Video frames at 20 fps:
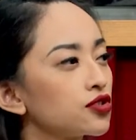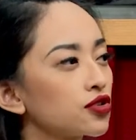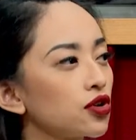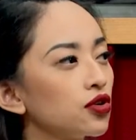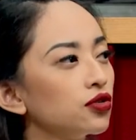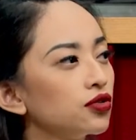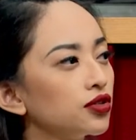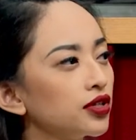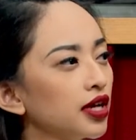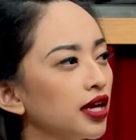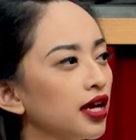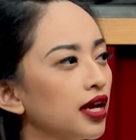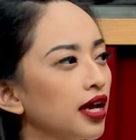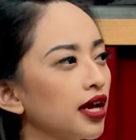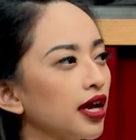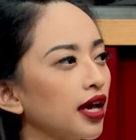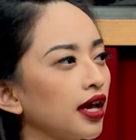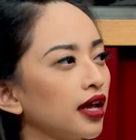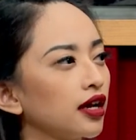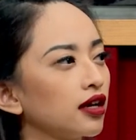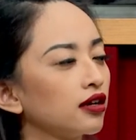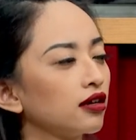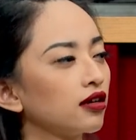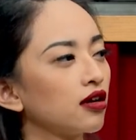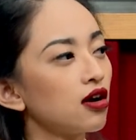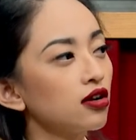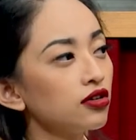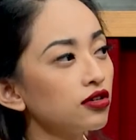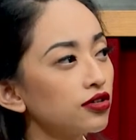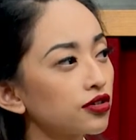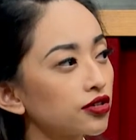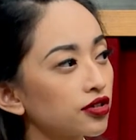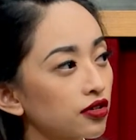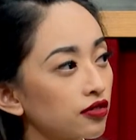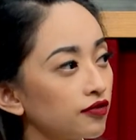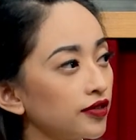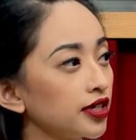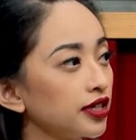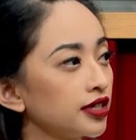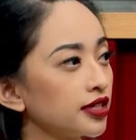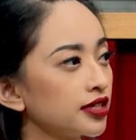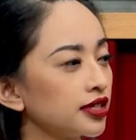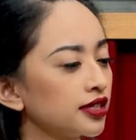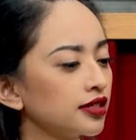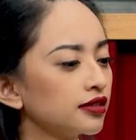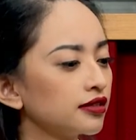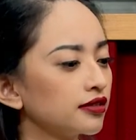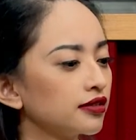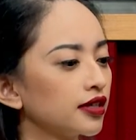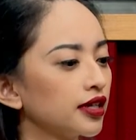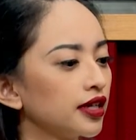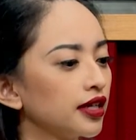zone and conquer your weaknesses.